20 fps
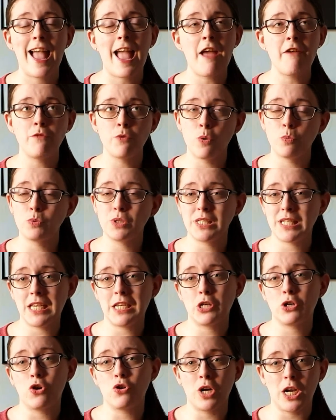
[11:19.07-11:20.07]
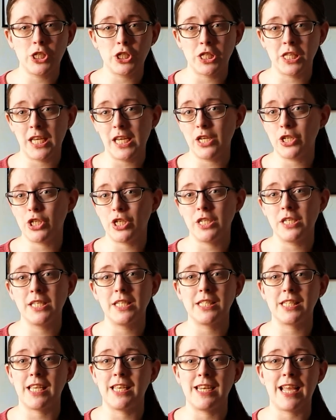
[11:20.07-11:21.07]
Everyone was saying
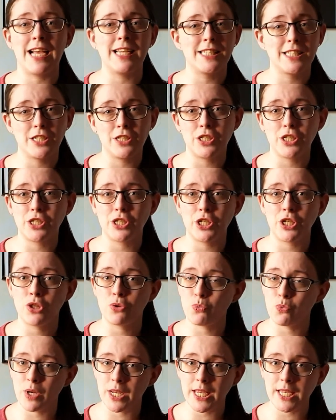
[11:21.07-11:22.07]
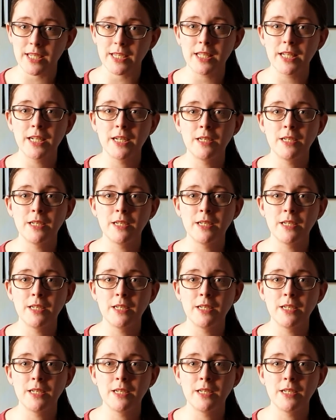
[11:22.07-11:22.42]
congratulations and asking to see the ring.